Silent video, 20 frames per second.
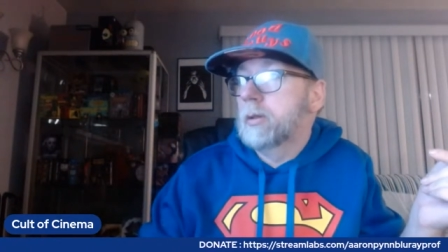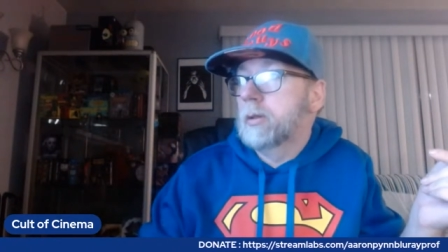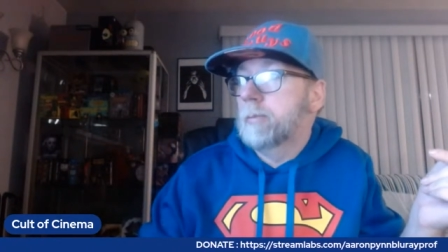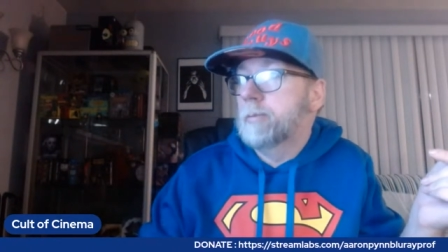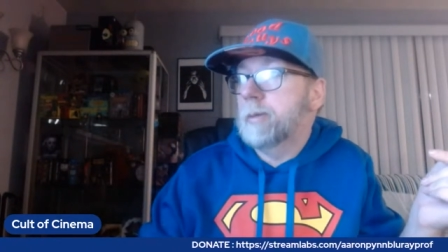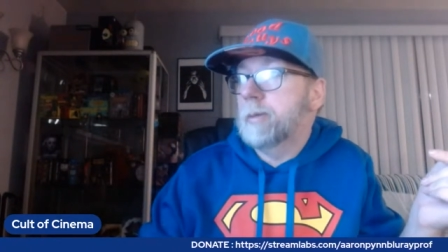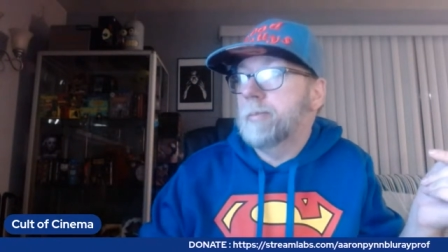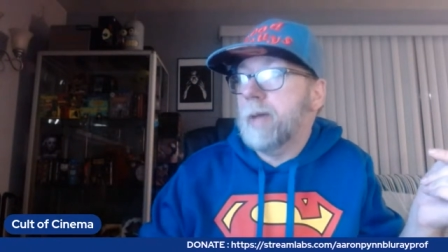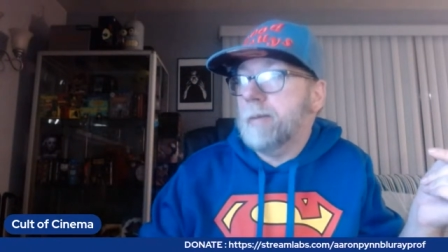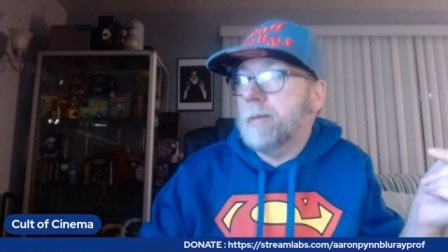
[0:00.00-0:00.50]

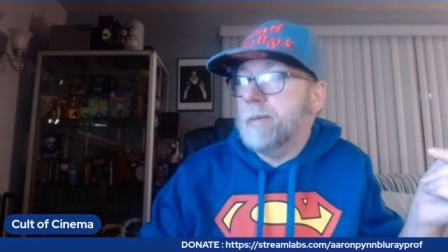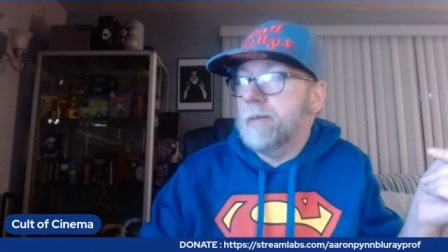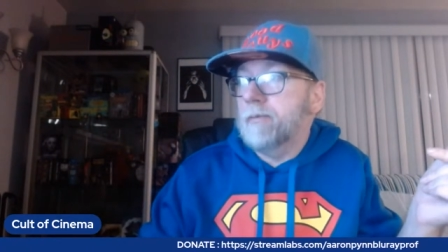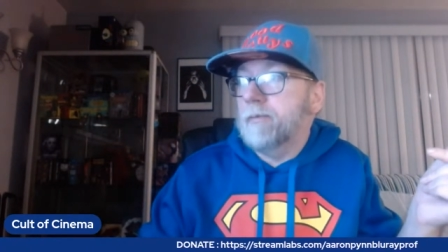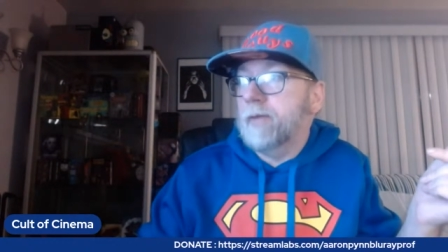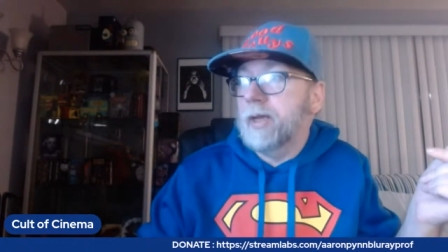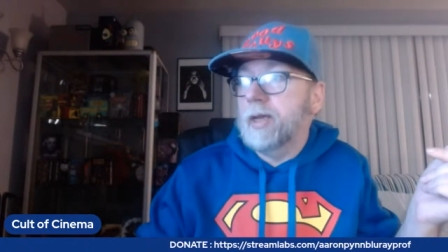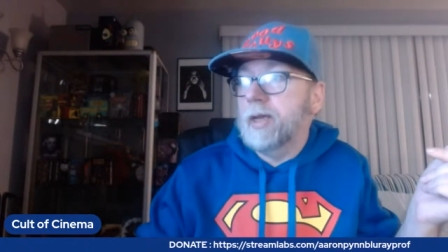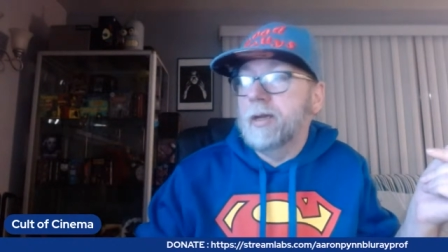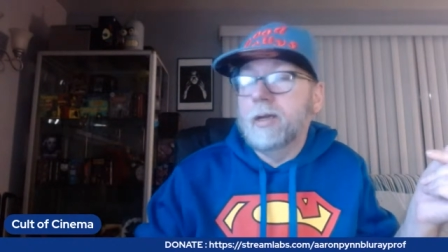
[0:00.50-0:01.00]
Big Batman
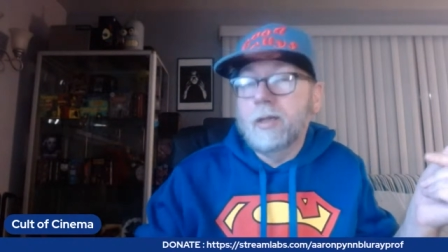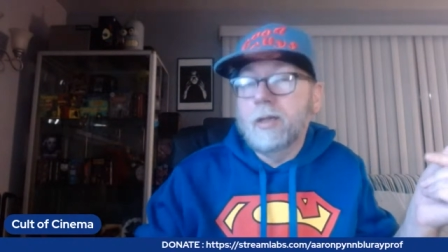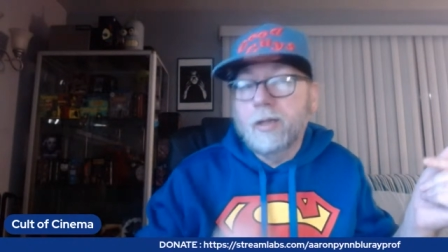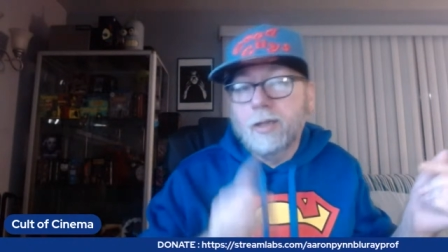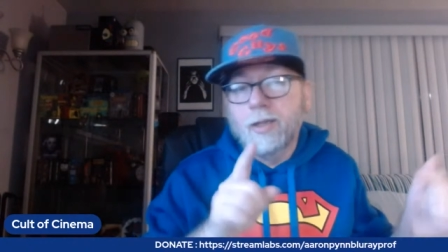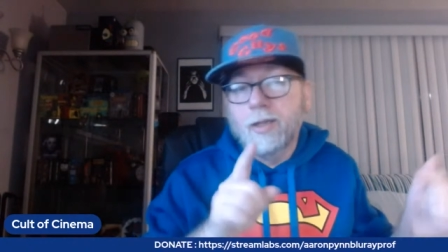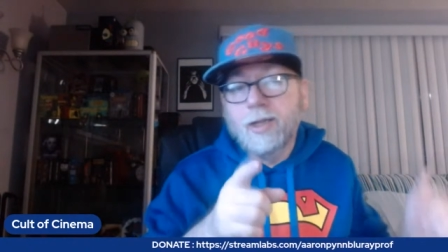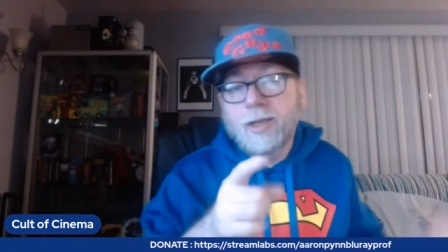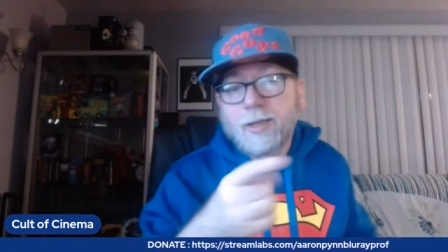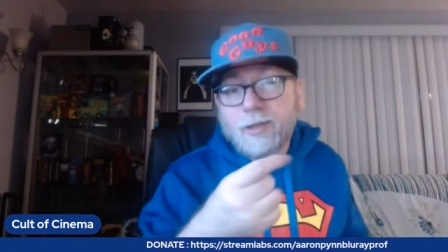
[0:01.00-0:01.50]
fan.
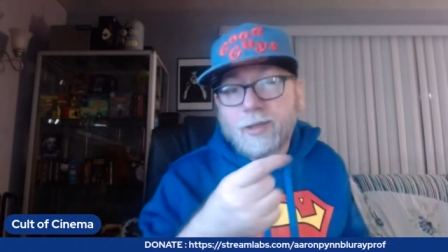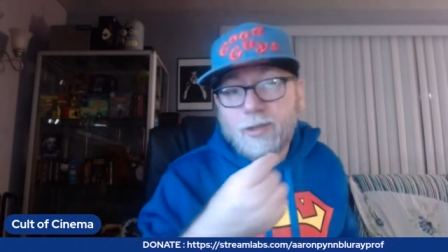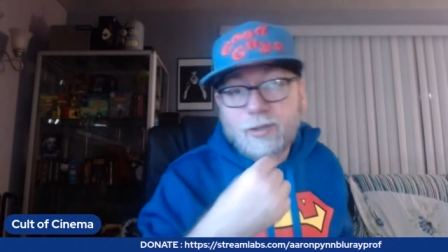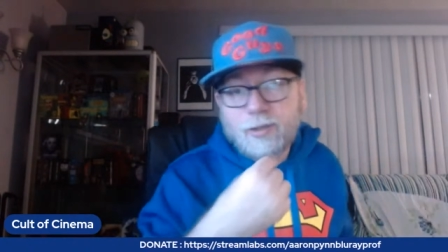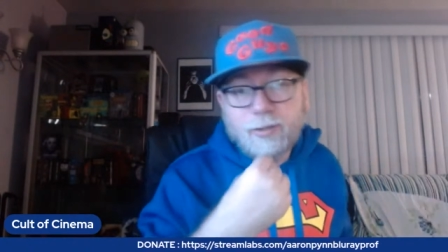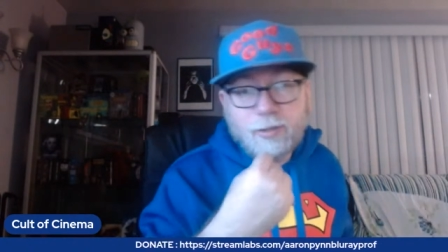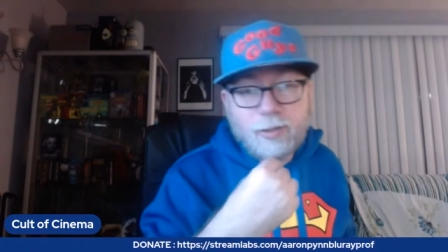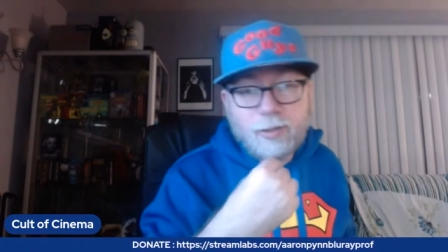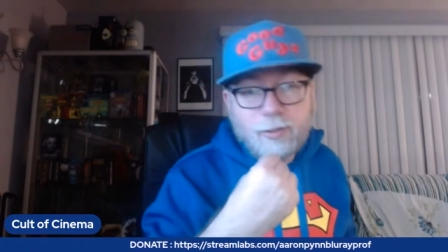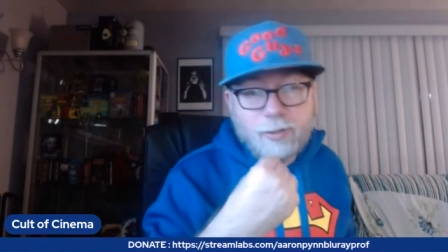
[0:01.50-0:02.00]

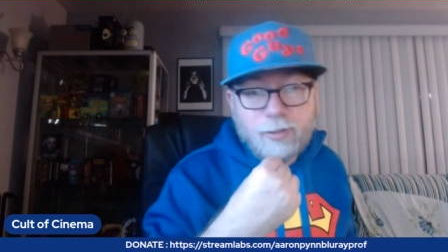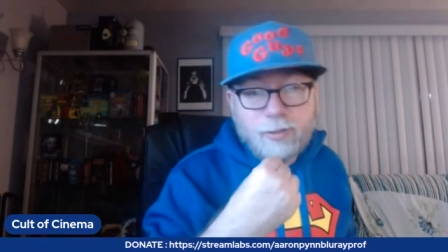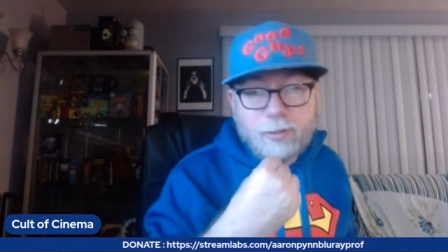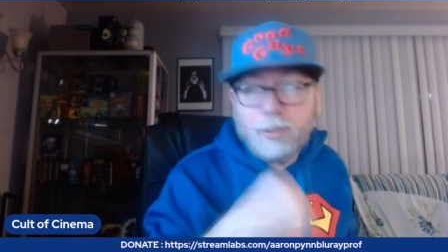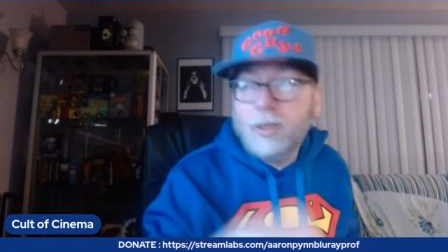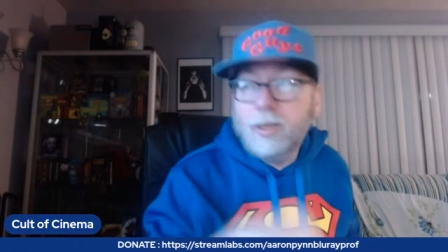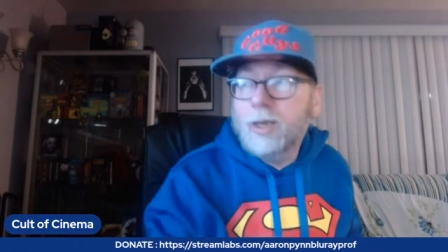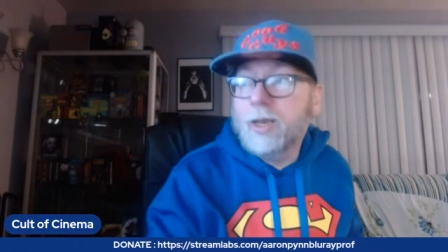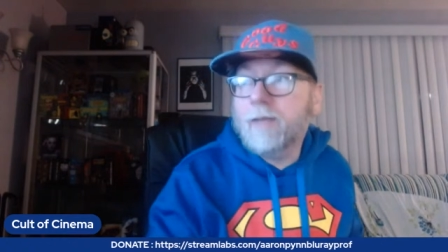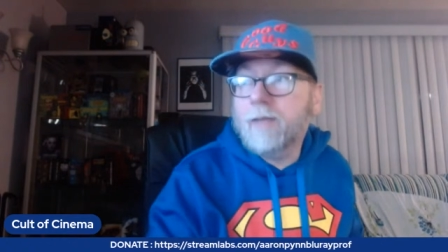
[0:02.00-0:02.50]

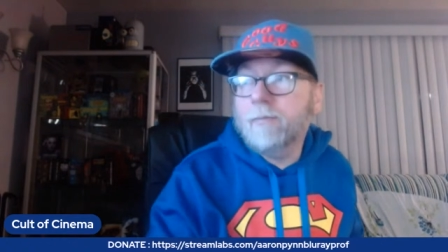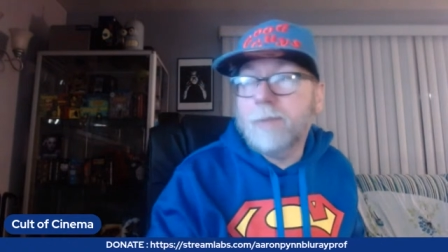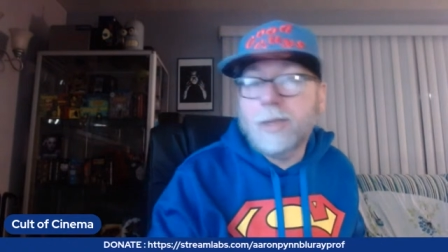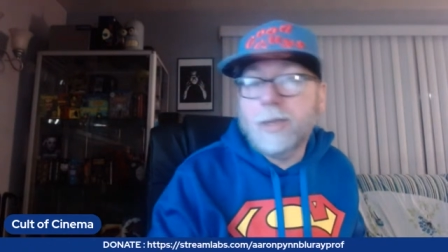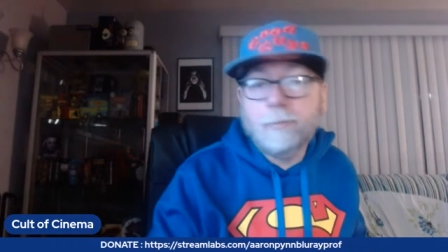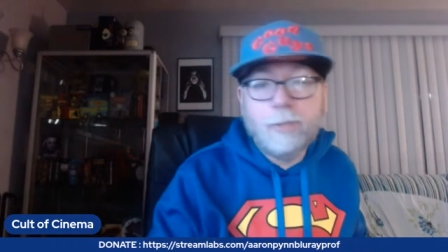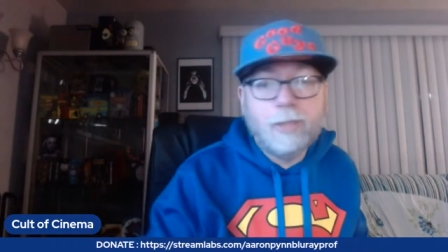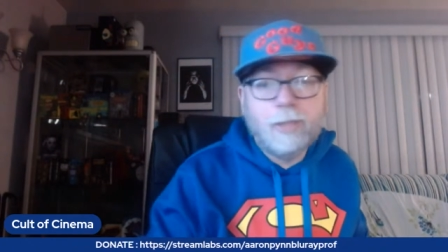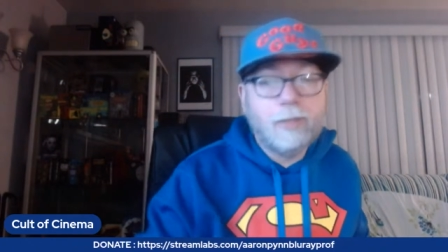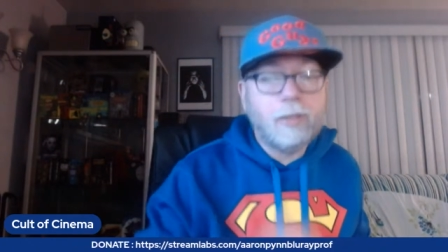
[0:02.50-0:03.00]
Love
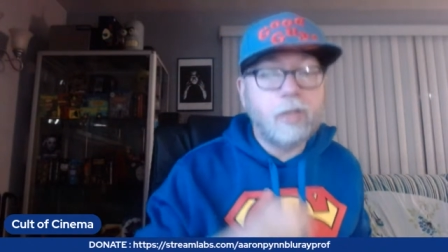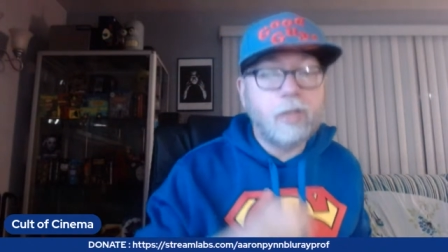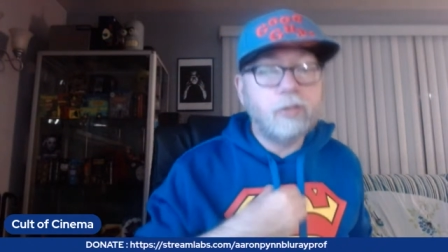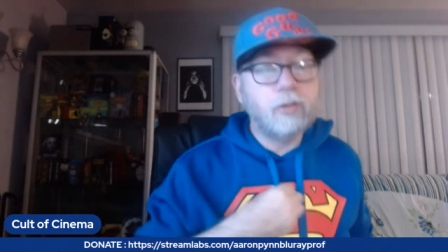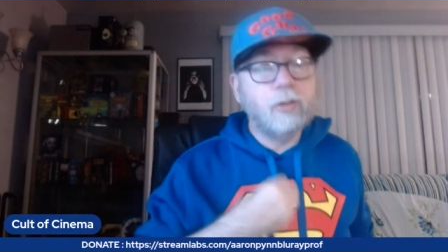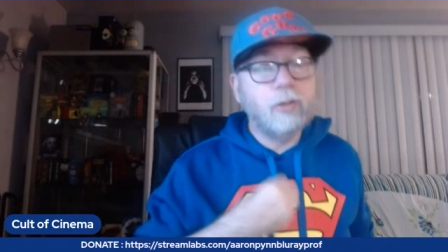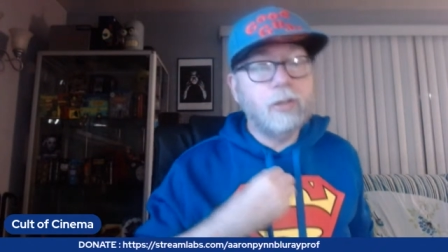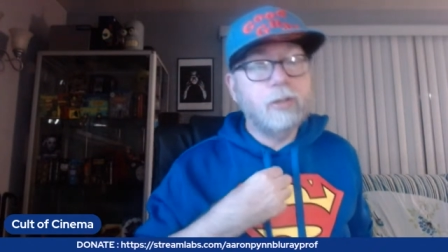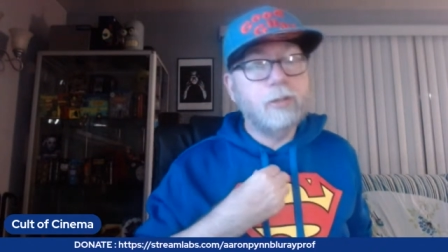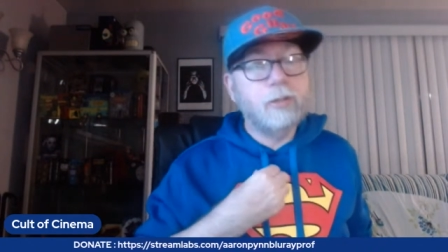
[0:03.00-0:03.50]
Batman.
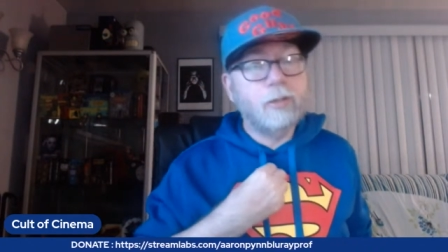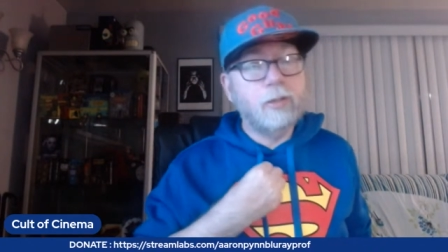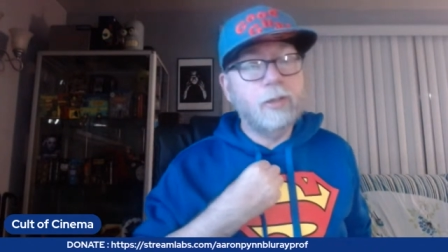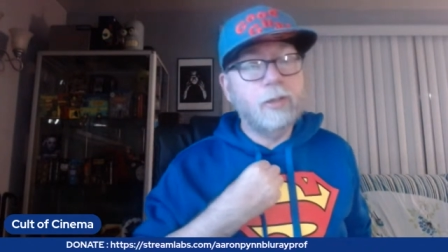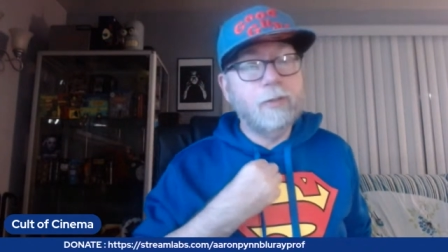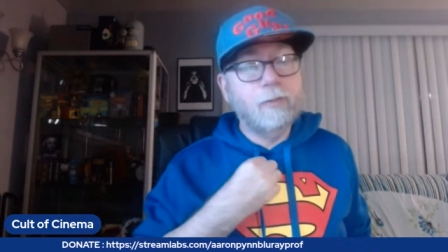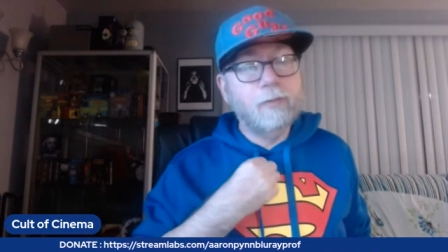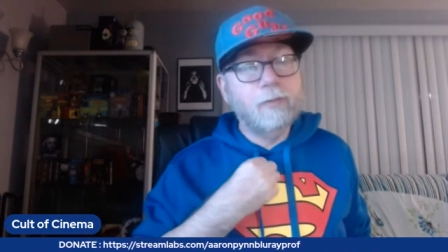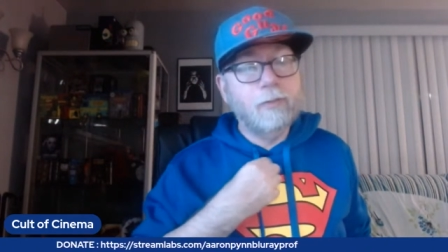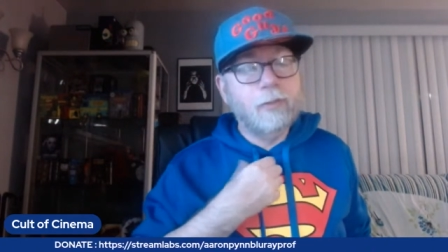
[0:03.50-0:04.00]
Also, I
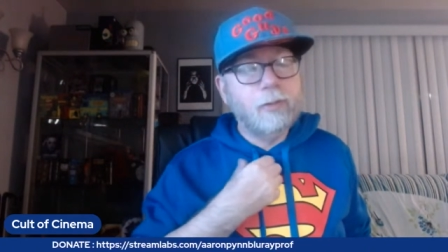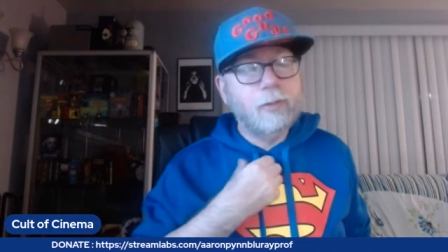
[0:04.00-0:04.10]
love,